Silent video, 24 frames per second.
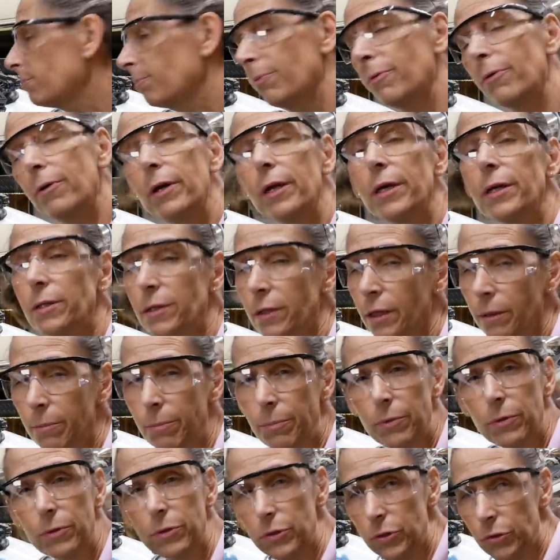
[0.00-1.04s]
Pretty
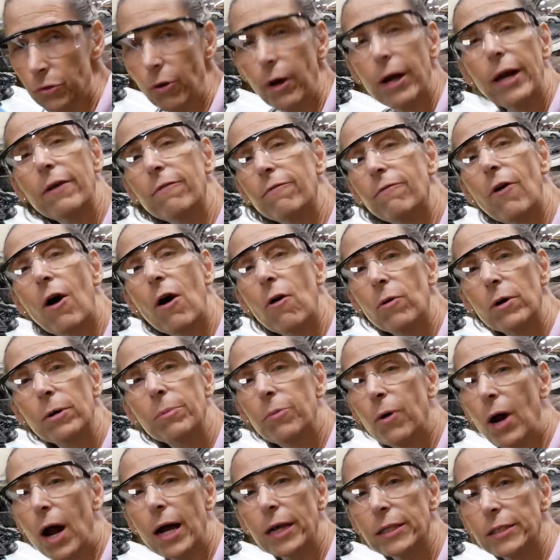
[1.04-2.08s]
simple, straightforward
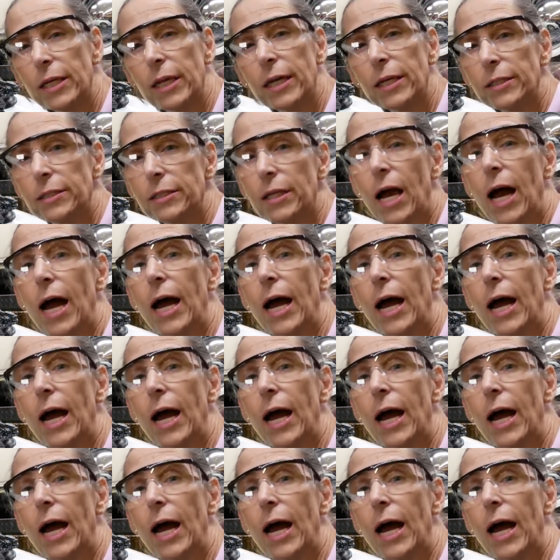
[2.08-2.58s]
process.